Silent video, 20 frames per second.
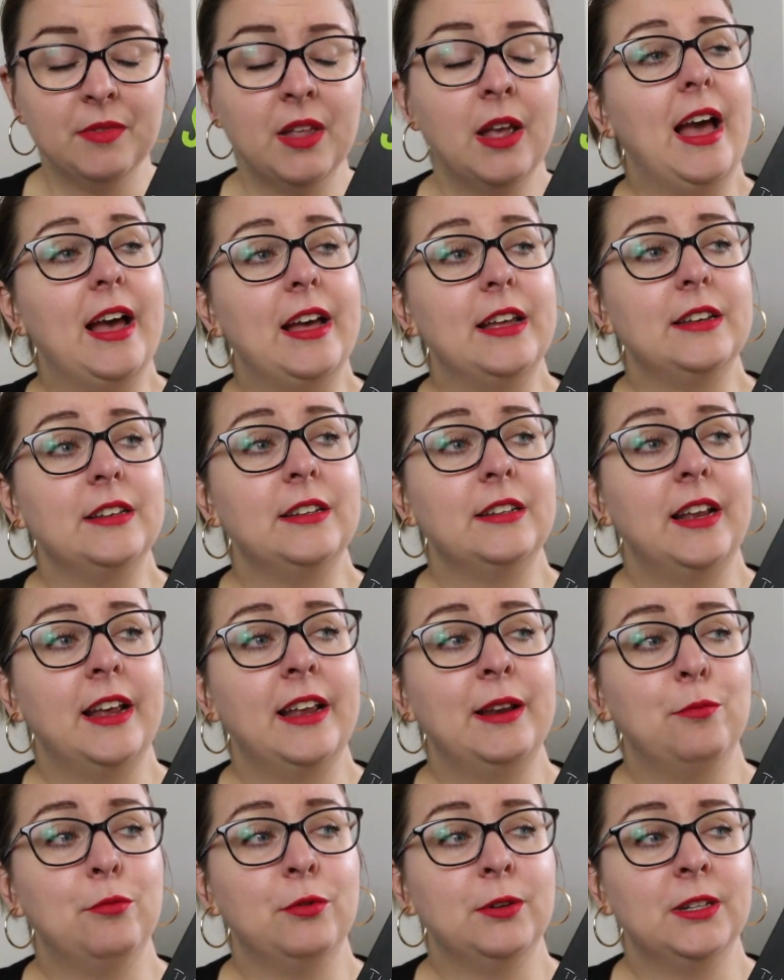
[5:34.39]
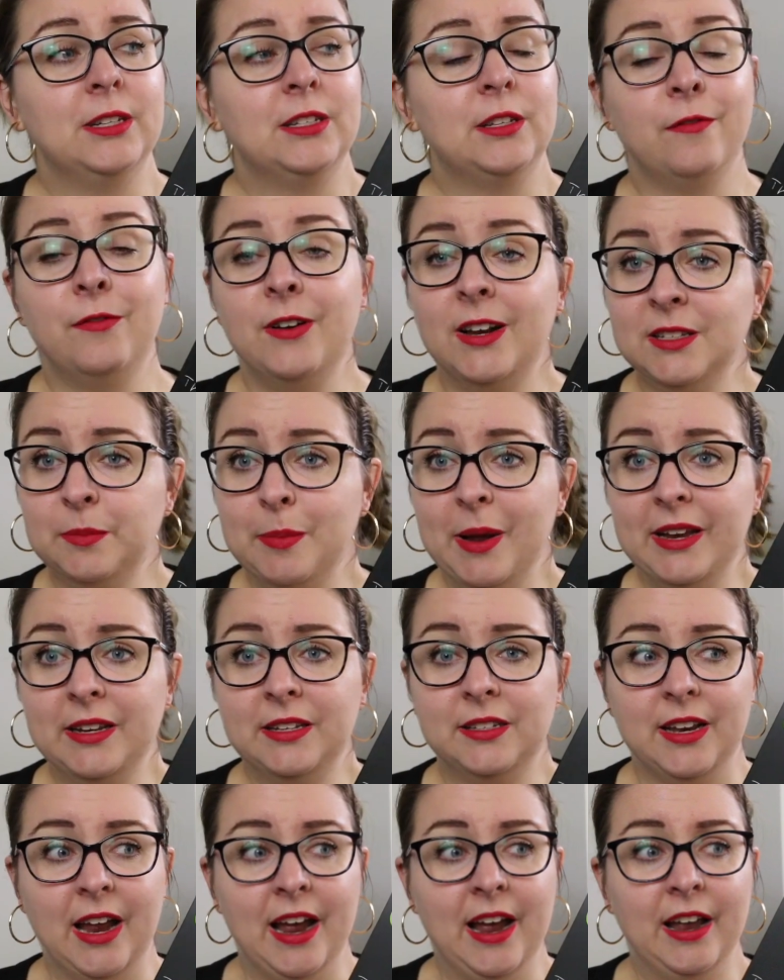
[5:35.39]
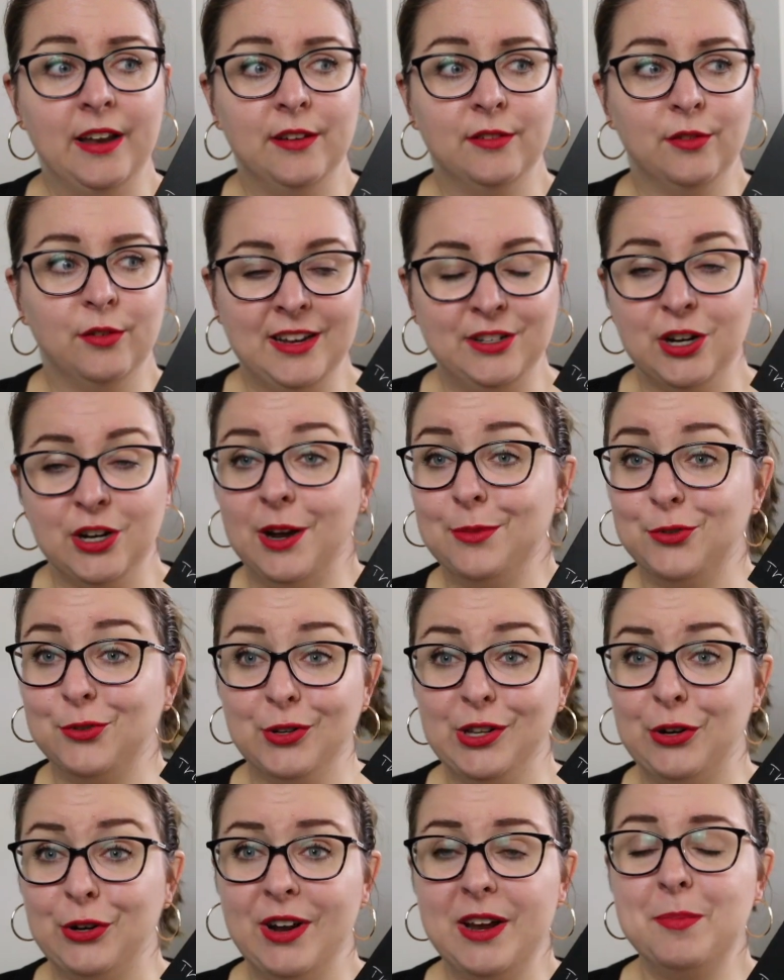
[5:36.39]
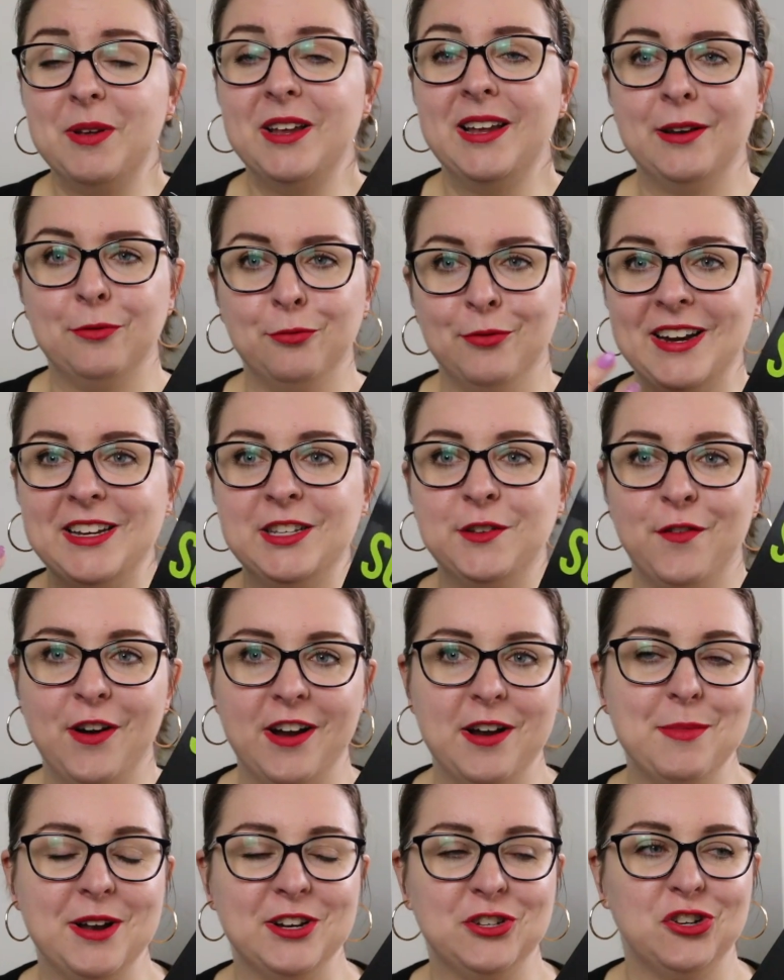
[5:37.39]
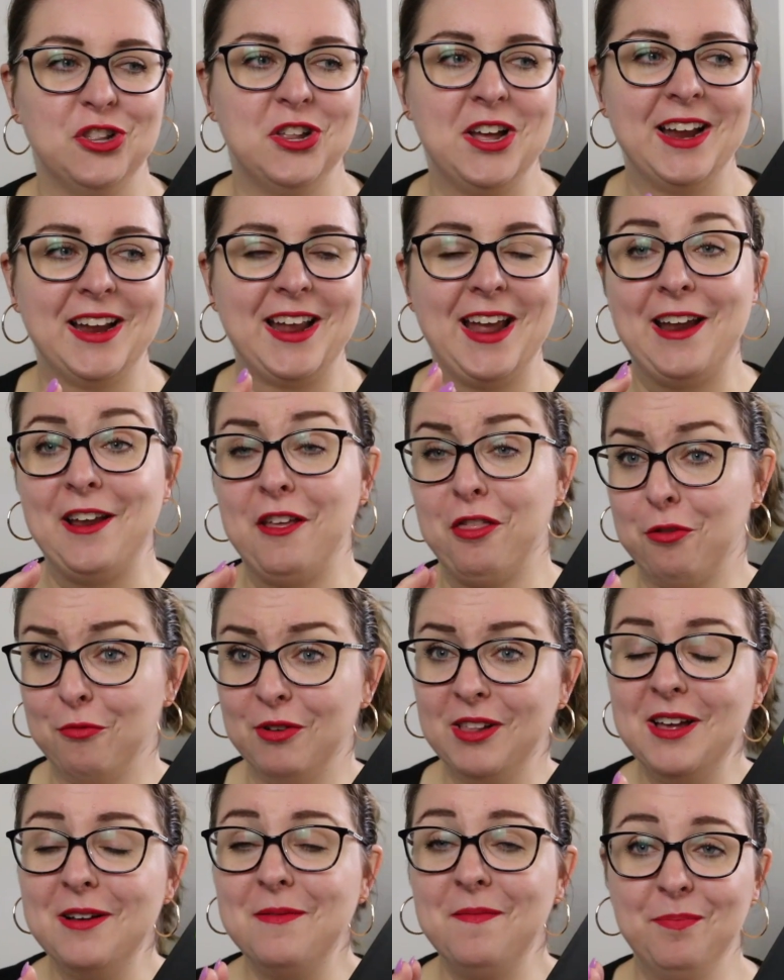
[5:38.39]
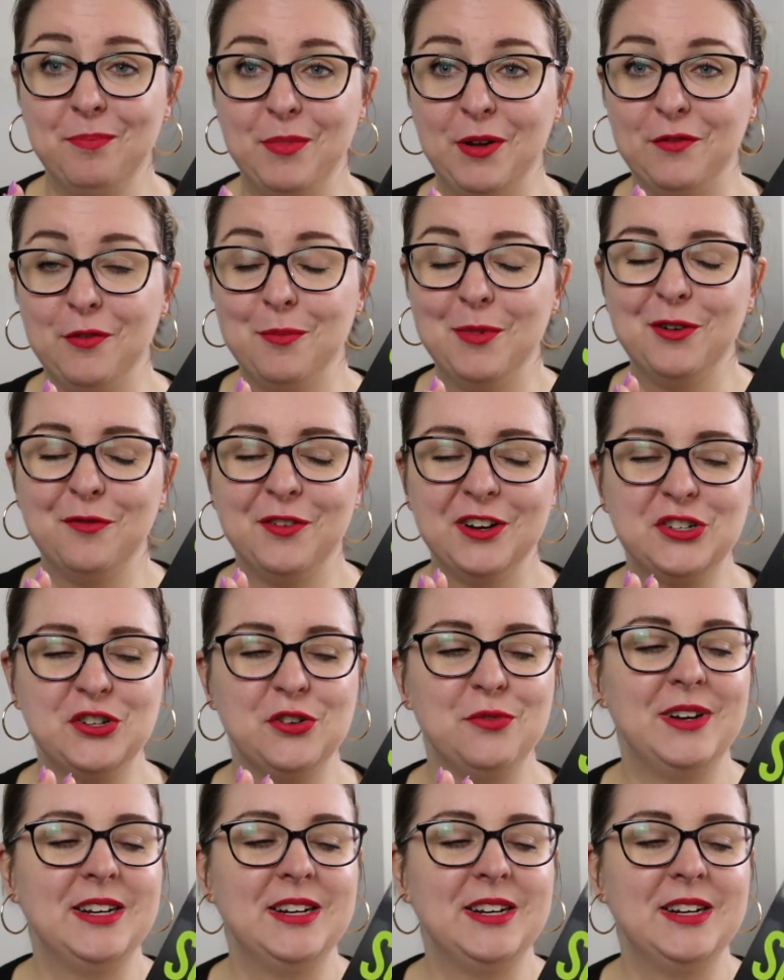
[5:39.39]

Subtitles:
And it was fast-paced and at times really creepy. It reads very much like a thriller, but for middle fiction